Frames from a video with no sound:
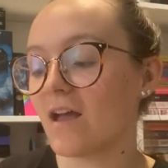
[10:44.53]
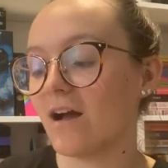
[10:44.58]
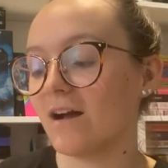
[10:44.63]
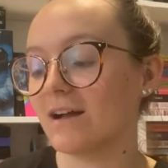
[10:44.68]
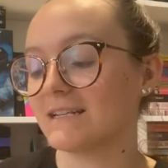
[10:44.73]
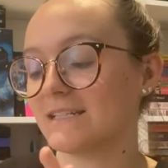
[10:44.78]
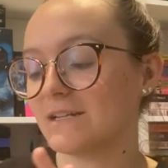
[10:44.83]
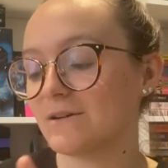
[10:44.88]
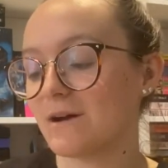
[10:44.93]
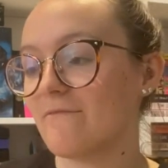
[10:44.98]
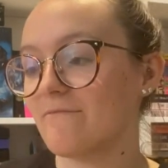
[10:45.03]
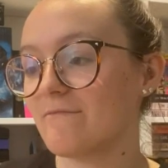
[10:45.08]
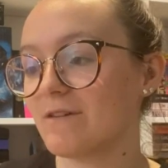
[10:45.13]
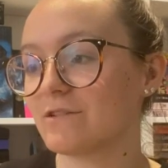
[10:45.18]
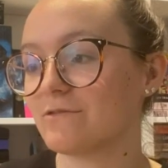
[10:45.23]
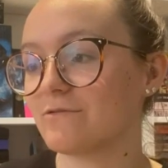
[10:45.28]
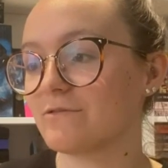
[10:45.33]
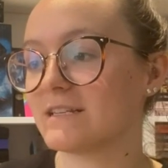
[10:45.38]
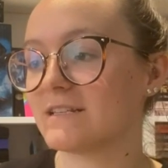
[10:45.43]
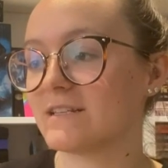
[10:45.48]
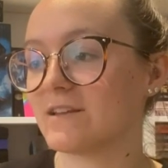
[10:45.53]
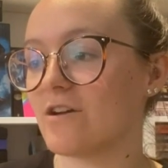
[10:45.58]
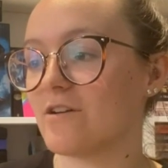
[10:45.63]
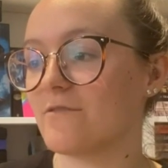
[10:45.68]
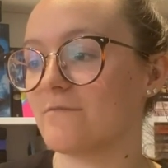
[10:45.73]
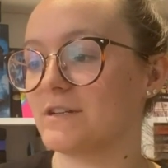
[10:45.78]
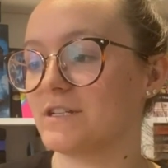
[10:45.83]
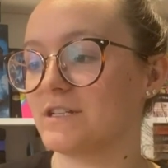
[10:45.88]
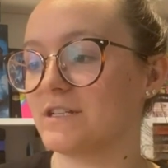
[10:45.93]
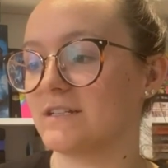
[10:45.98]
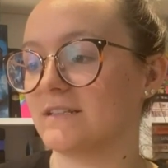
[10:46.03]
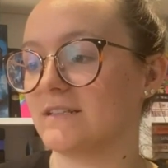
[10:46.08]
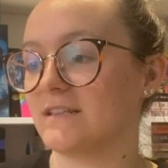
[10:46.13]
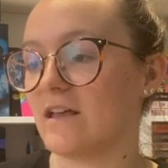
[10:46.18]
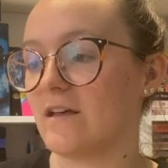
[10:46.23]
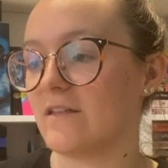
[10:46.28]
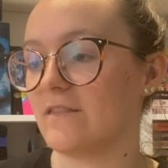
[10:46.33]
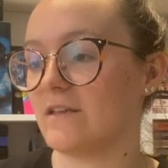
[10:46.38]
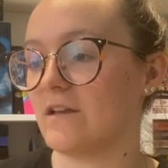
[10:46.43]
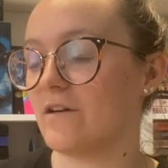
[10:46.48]
I still haven't read All This Time, which is
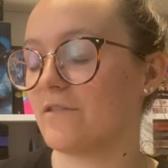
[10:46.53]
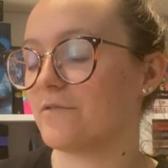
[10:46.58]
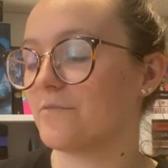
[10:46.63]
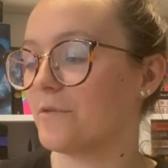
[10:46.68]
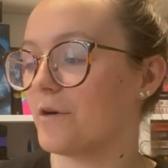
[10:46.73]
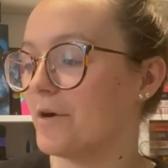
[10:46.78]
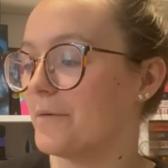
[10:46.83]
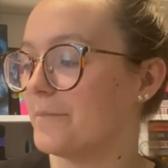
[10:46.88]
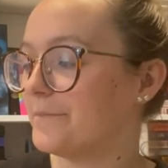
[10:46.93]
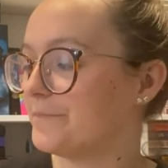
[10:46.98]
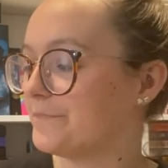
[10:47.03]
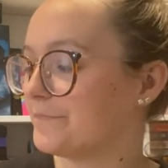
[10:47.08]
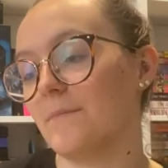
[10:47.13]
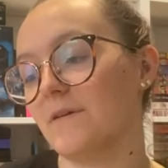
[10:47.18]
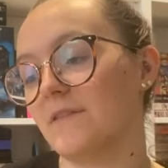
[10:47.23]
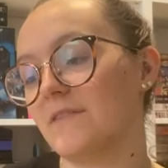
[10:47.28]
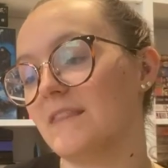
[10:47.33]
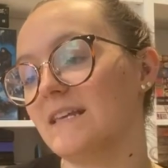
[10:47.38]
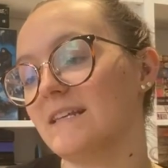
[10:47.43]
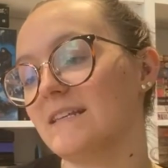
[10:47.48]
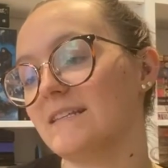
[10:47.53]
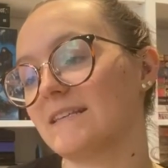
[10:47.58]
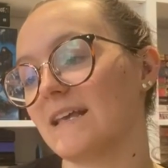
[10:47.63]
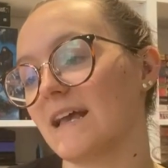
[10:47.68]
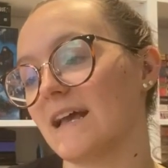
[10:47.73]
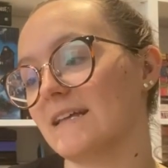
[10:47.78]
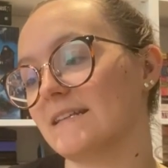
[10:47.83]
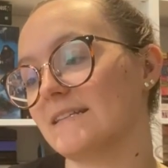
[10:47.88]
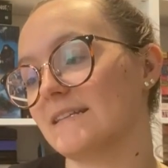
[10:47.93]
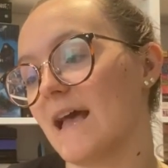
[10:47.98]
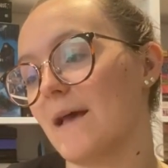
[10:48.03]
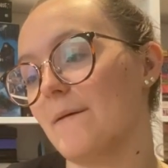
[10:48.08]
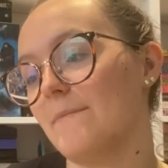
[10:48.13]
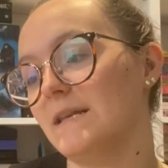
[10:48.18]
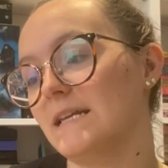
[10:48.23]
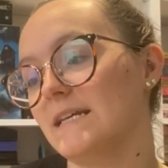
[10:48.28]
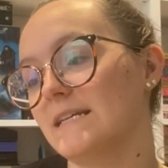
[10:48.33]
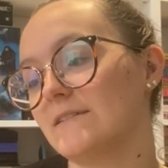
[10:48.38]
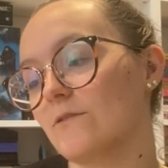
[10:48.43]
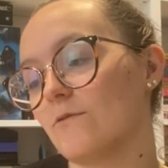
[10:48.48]
the other one, but this says,
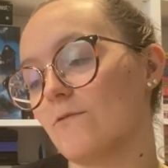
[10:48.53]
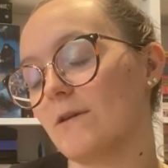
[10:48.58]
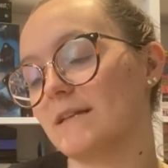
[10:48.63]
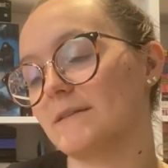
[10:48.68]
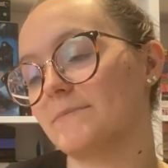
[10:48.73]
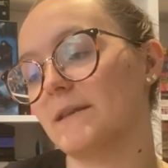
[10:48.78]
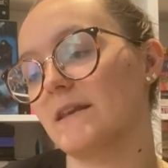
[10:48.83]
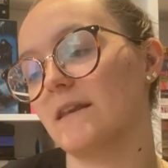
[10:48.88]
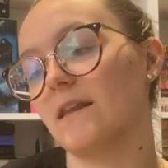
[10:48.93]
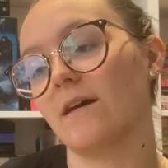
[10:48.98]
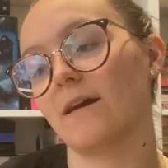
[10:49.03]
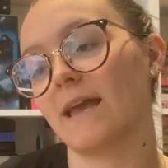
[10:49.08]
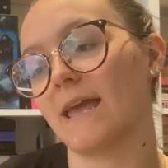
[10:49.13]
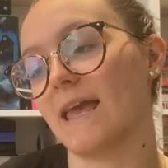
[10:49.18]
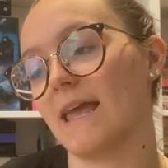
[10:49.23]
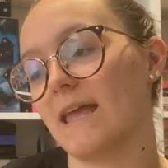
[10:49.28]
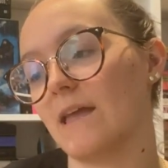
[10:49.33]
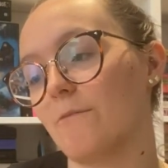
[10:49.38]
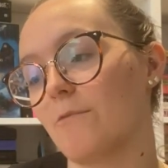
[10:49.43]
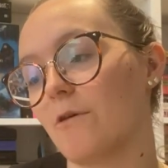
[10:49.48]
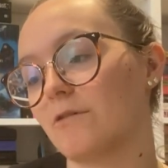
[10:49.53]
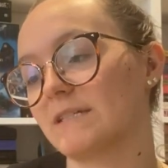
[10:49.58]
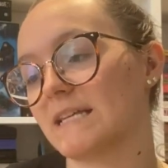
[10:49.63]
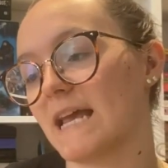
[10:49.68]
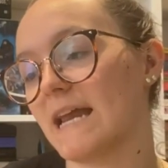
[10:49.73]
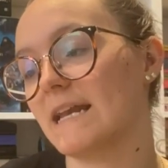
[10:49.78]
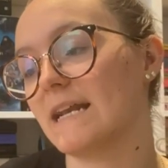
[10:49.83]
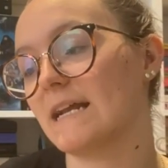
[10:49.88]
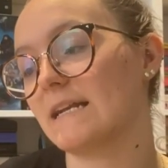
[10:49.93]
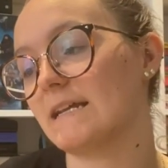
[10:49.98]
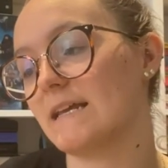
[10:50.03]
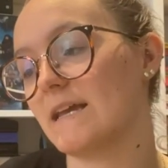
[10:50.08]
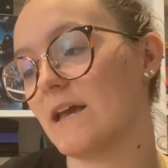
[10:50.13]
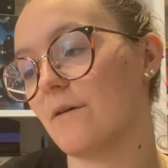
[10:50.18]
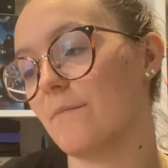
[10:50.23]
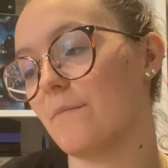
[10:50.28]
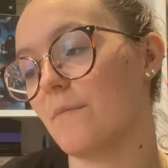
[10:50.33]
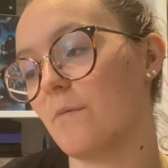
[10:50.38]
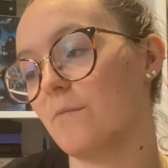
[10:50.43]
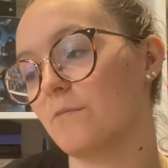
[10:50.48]
Emily's always been lucky. Well, technically
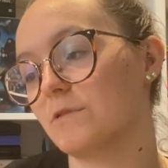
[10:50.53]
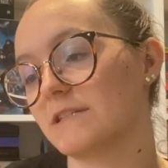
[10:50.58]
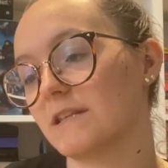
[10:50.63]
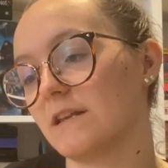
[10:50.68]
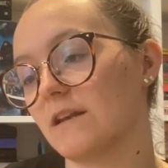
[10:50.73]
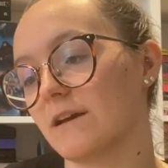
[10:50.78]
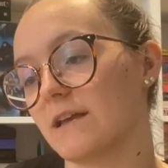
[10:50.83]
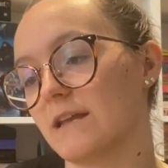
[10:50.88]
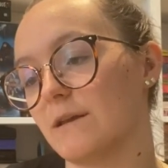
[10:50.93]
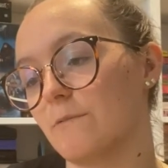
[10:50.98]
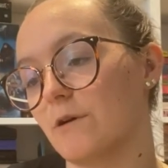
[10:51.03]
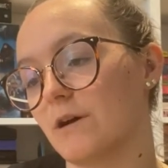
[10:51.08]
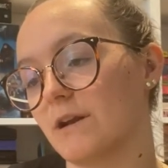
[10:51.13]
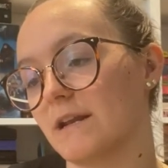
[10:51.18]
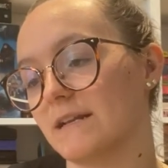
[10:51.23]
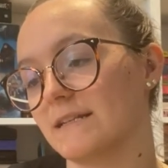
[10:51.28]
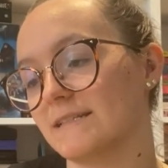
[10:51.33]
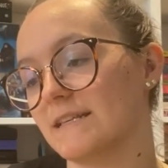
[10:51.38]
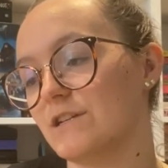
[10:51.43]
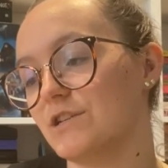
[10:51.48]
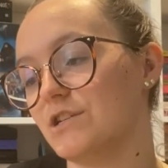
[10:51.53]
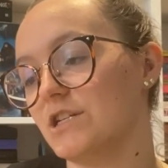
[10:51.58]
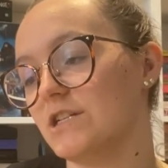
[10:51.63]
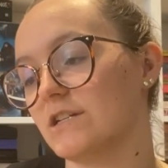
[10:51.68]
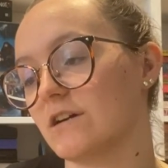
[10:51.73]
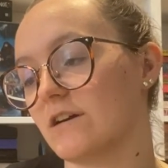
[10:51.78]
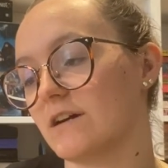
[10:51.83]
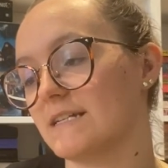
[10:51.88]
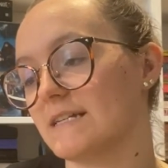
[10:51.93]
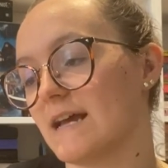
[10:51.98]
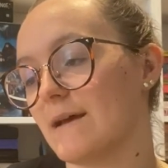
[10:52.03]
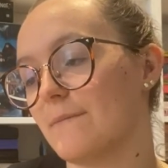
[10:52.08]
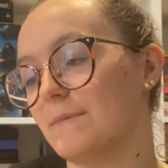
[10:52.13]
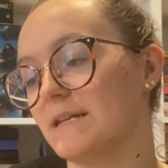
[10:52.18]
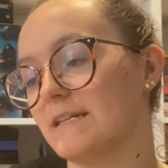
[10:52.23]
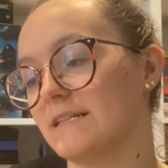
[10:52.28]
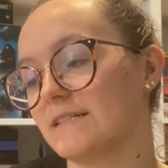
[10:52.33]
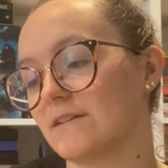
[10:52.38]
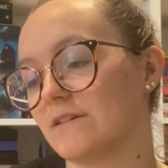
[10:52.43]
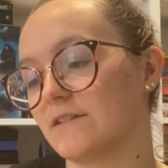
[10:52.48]
her mum was the lucky one, and since she died,
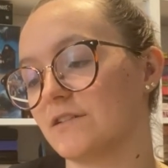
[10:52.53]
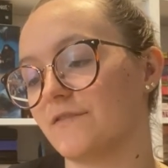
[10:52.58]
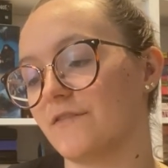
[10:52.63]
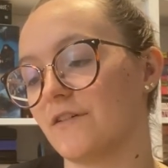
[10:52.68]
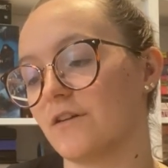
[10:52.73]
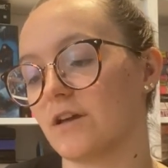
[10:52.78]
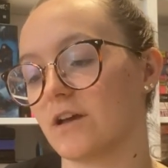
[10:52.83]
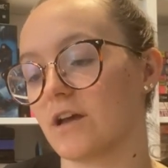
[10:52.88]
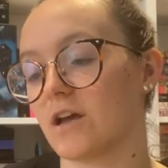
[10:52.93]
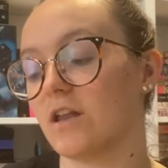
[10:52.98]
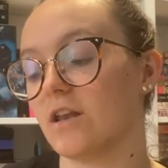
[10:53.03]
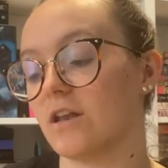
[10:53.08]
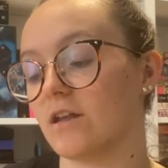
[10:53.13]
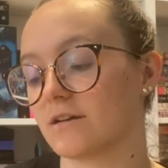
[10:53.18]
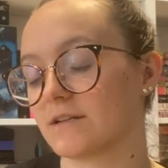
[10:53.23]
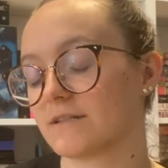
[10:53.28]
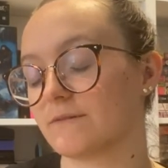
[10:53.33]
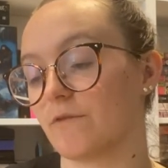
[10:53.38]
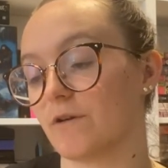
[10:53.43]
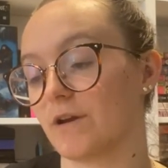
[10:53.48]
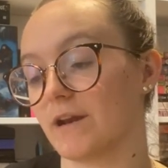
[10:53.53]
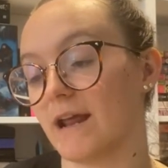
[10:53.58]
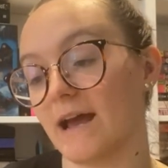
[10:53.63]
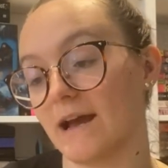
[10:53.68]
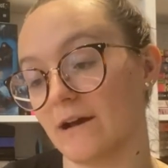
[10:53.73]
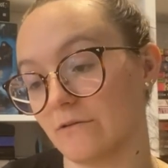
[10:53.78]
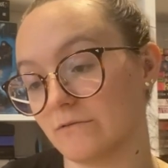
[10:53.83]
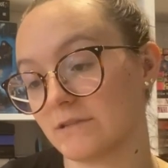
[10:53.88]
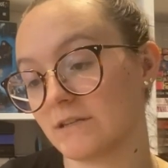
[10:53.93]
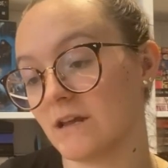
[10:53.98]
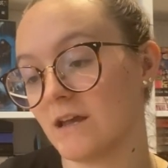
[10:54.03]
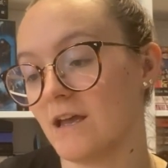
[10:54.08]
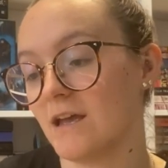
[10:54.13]
Emily started to feel like her luck's run out.